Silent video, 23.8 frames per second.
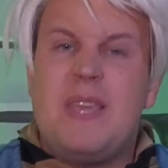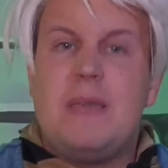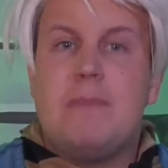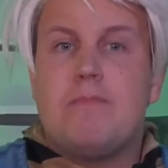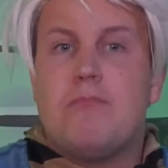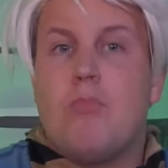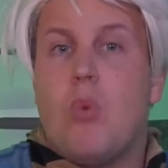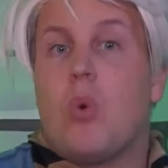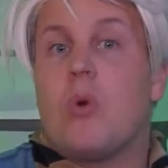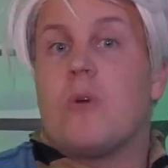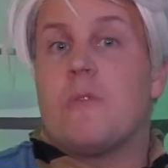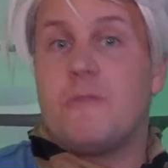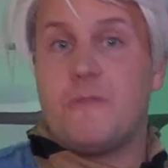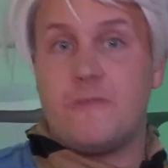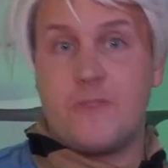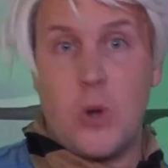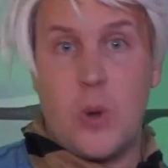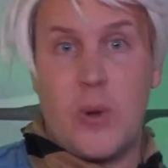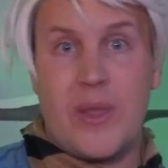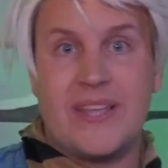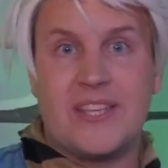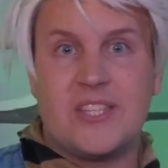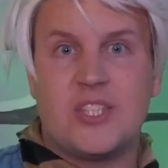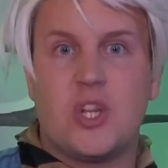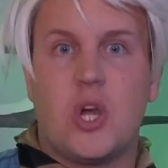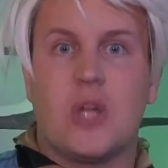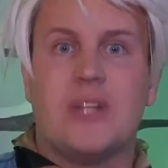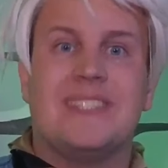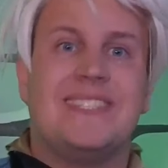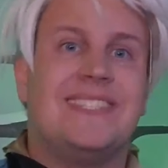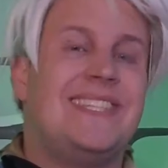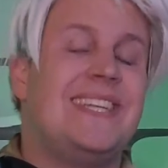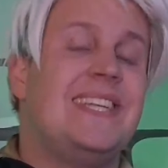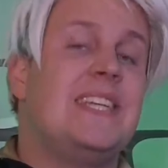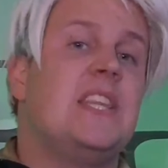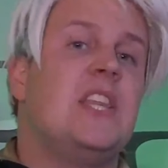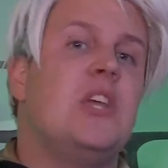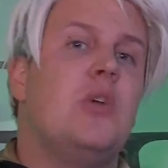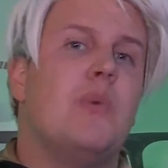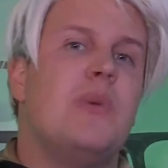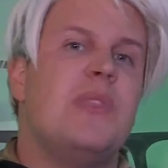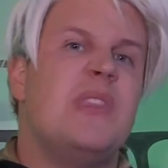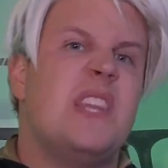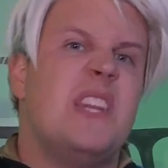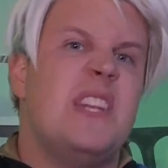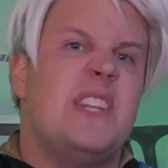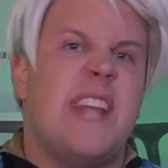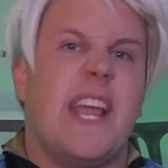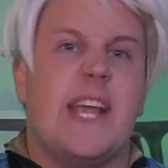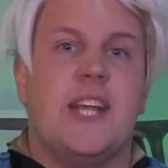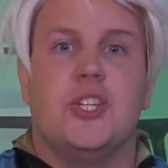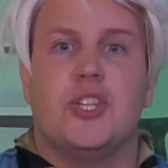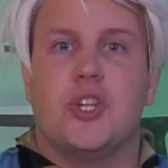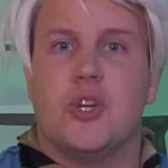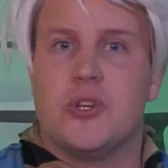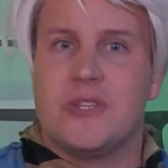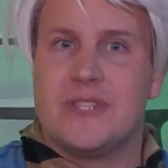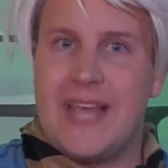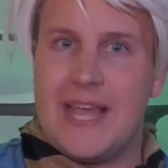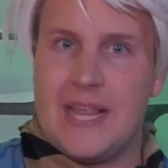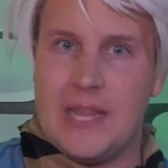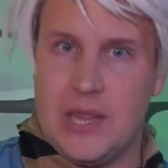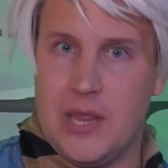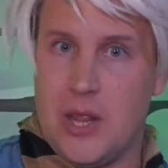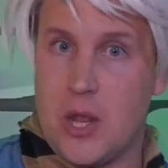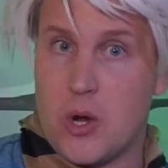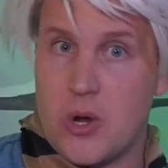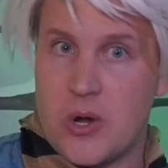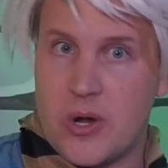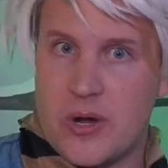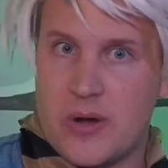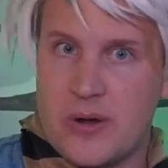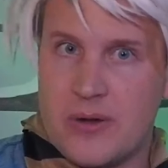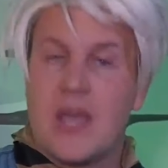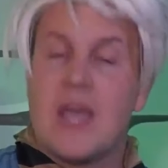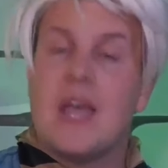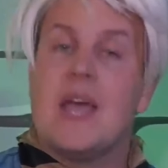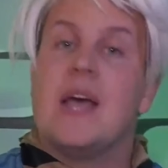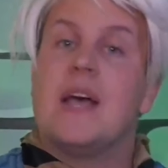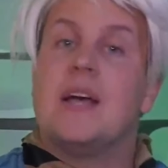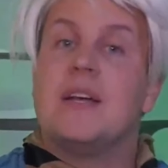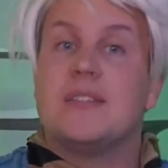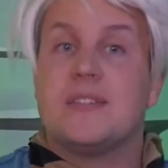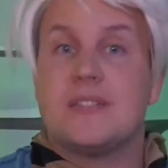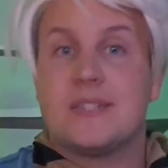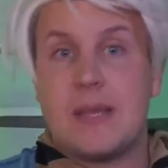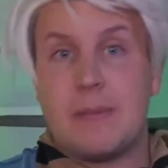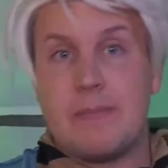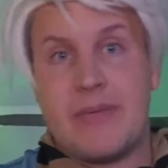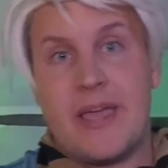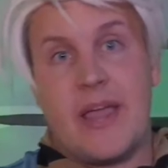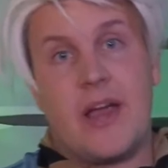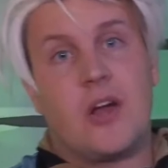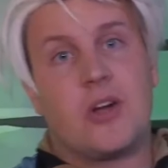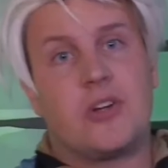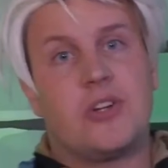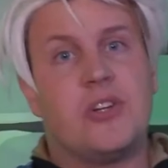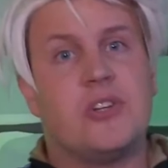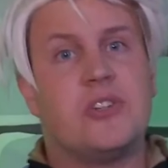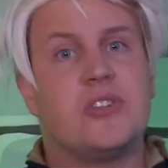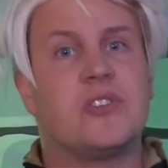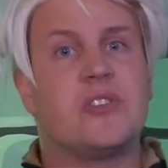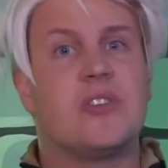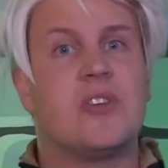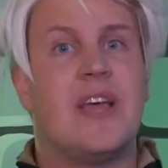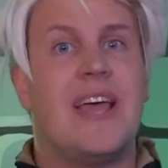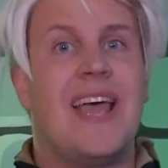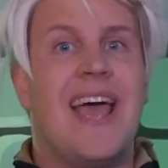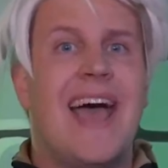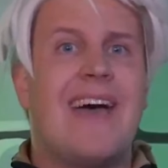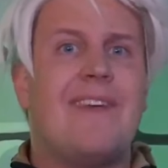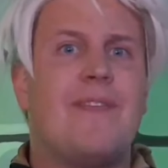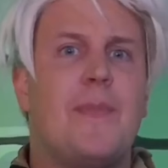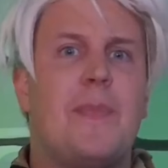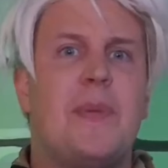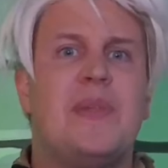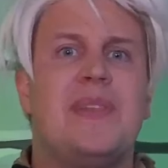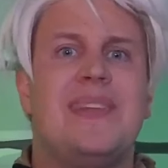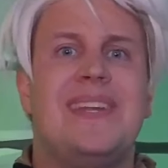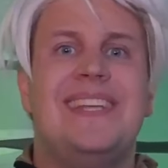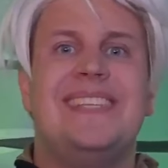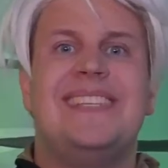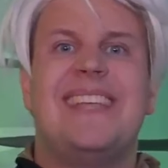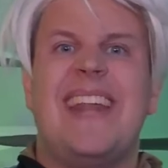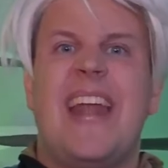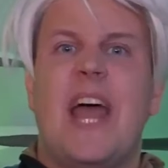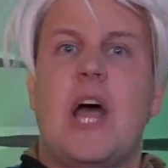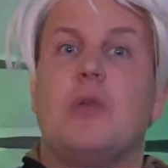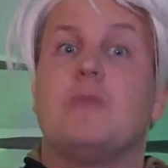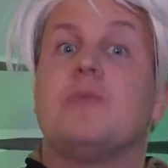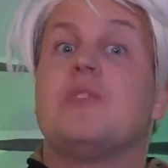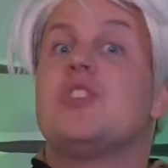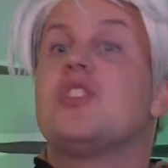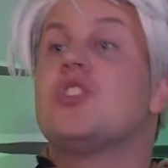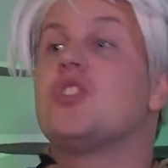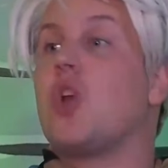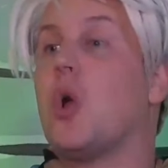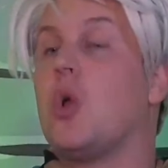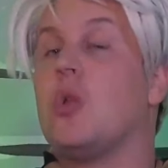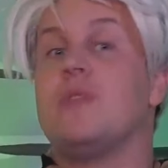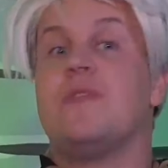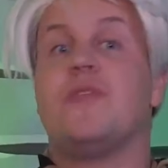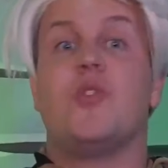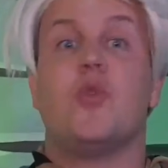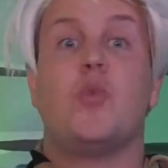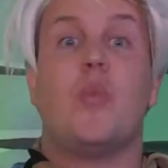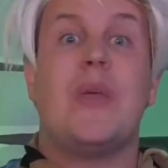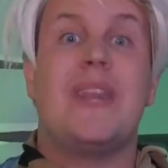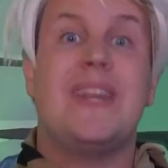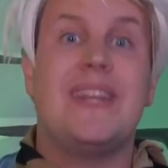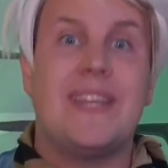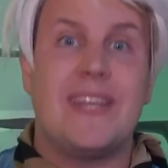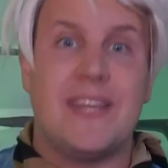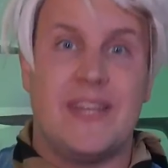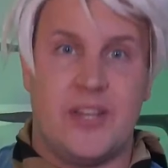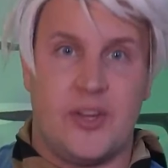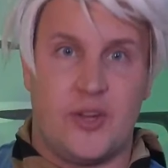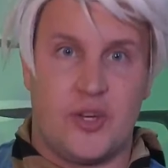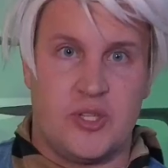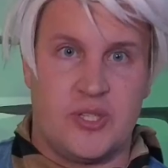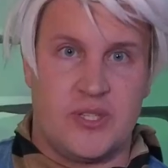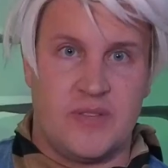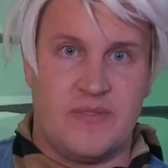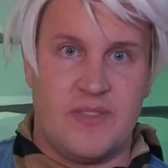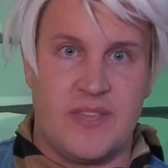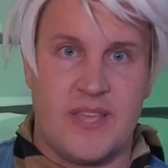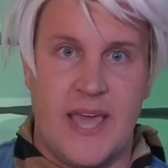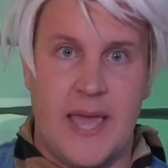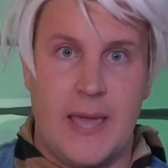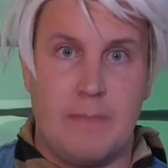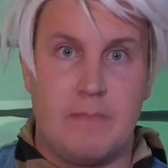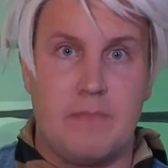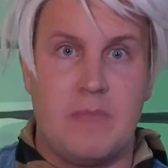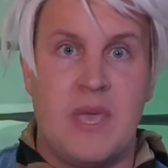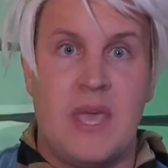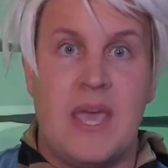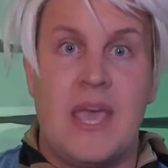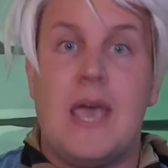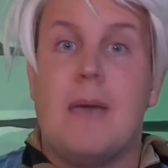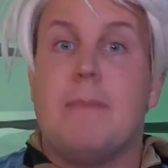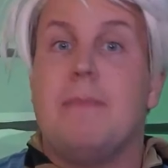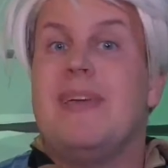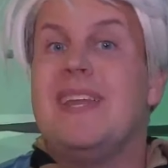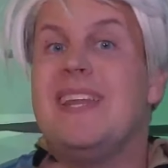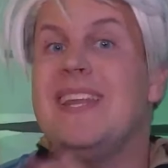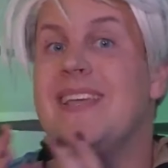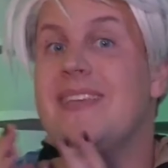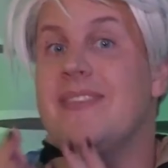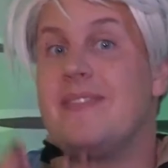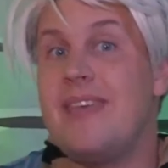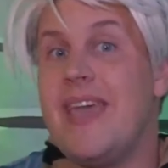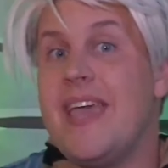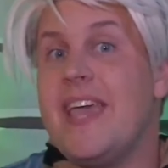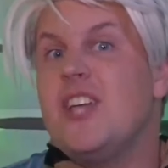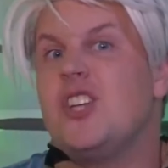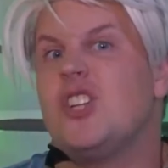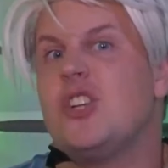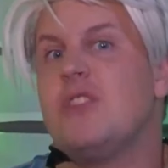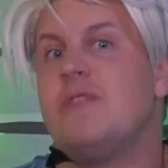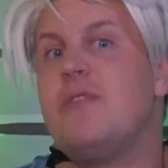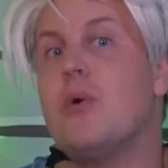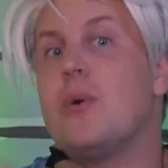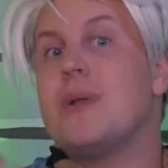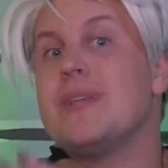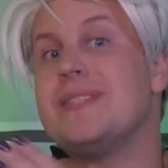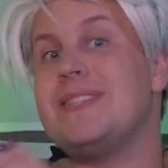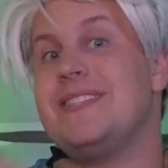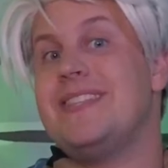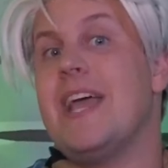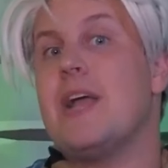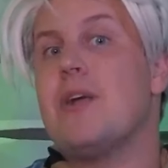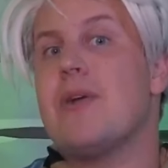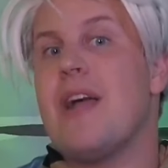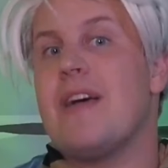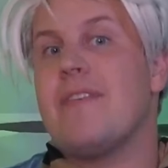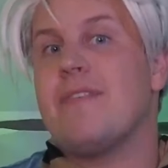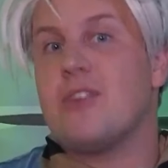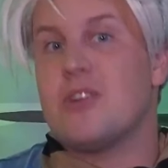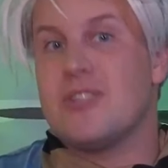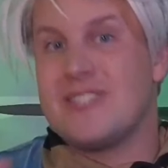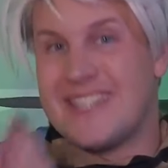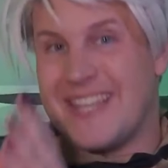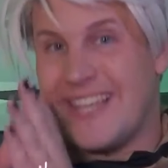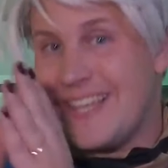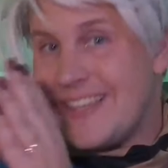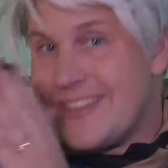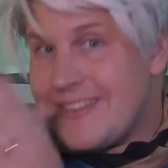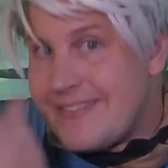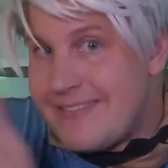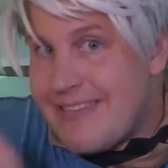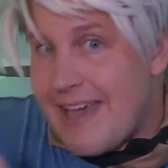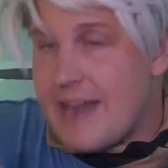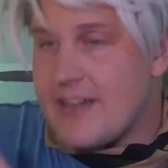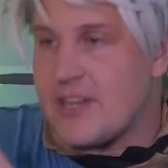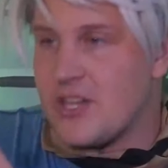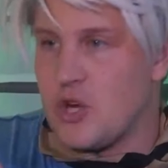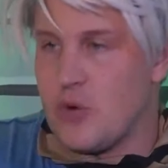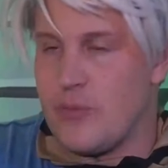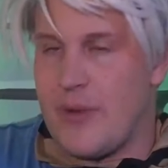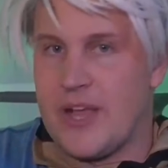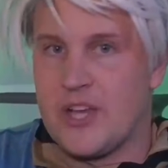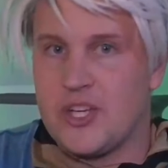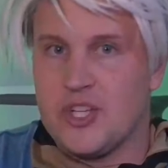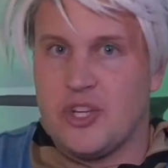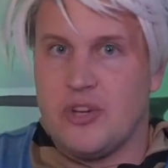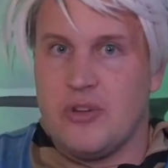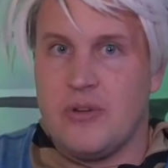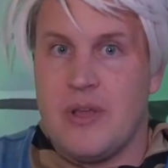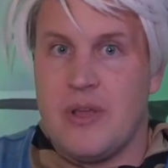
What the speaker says: more focused on dealing with the dangers that lurk. Some characters have abilities that help solve the win conditions of the game, meaning they should focus their efforts in that direction,